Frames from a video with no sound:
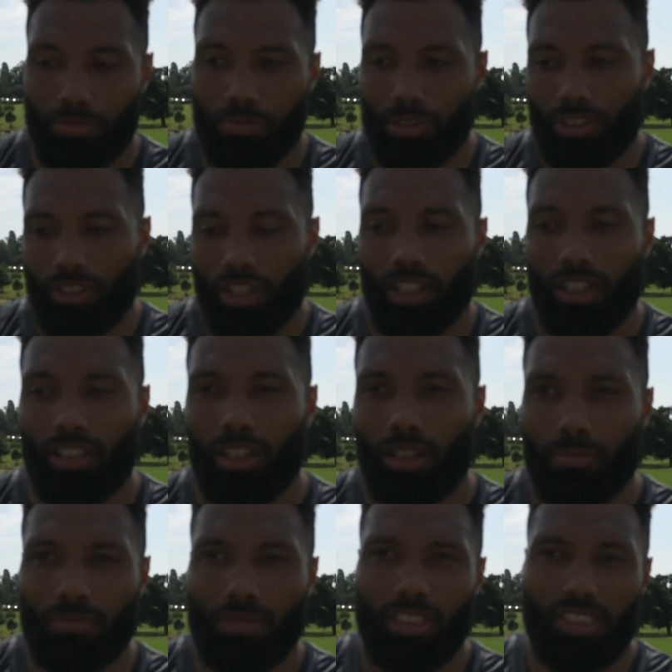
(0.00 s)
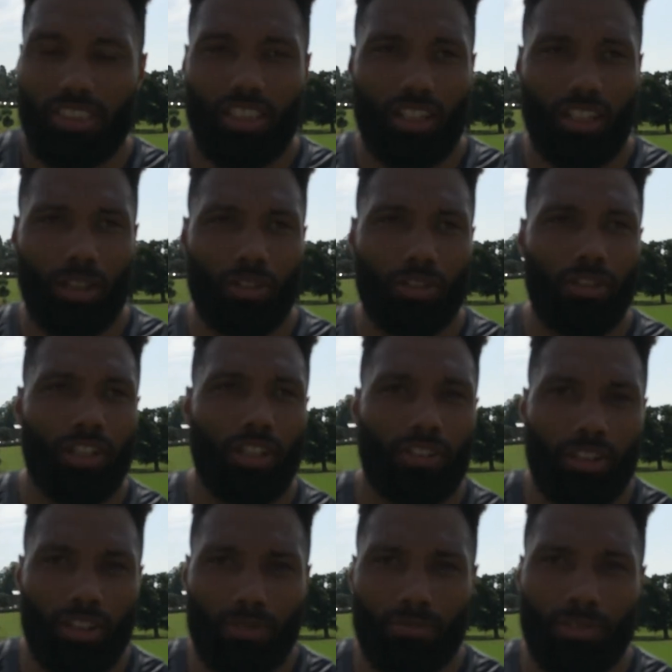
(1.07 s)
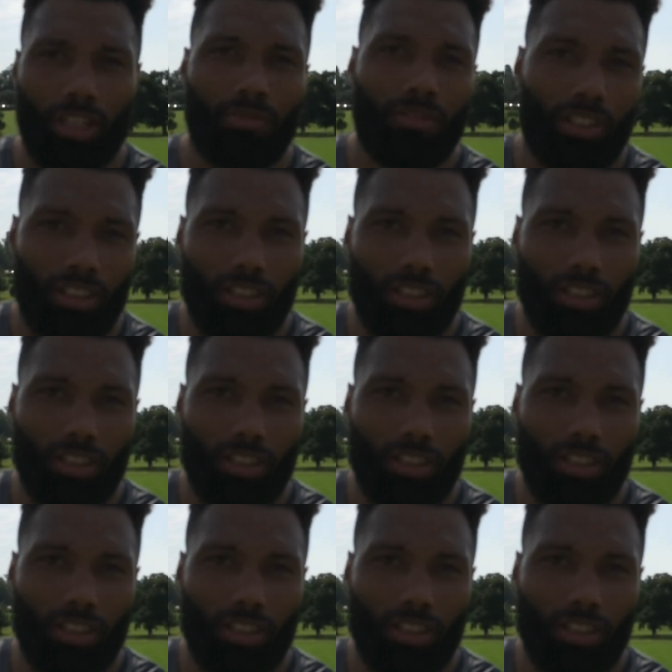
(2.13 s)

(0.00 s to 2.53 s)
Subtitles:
per se, and I'm not necessarily in favour,